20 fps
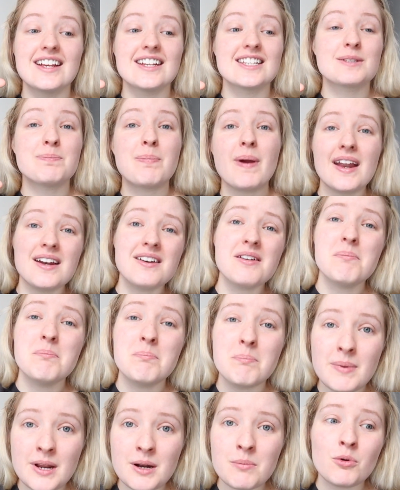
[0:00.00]
spend
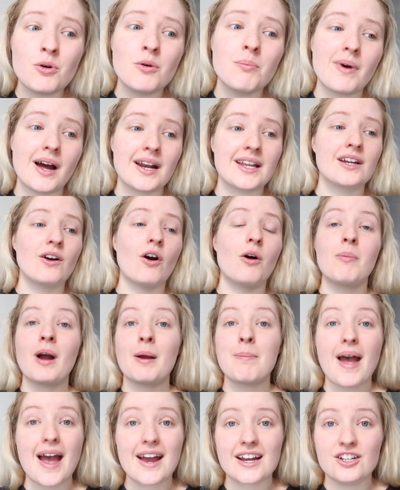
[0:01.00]
minimal money on
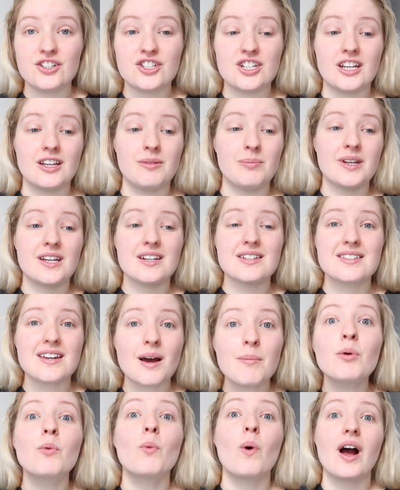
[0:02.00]
my packaging because,
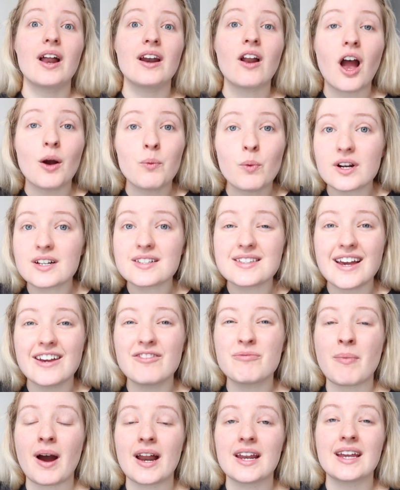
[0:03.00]
number one, I want to
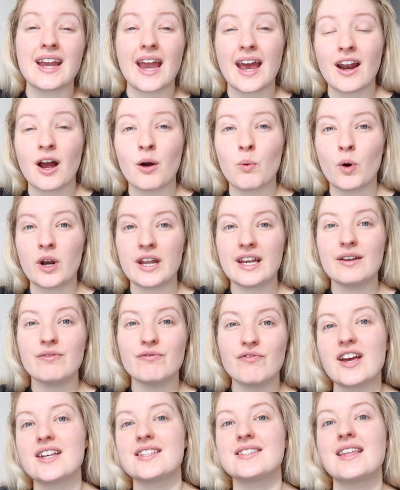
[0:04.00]
save money and I want to
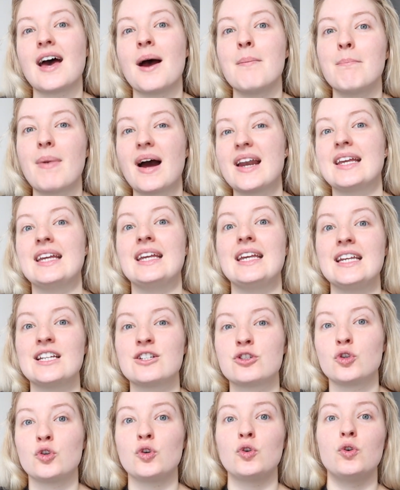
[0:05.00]
invest that money
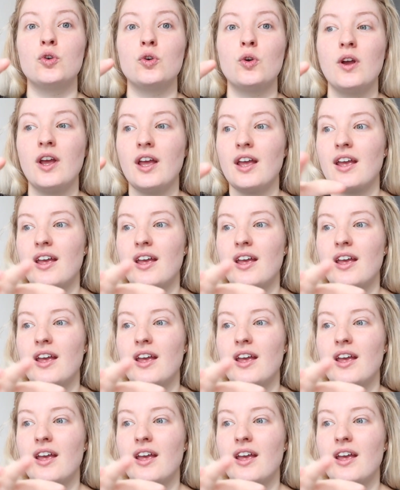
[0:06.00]
into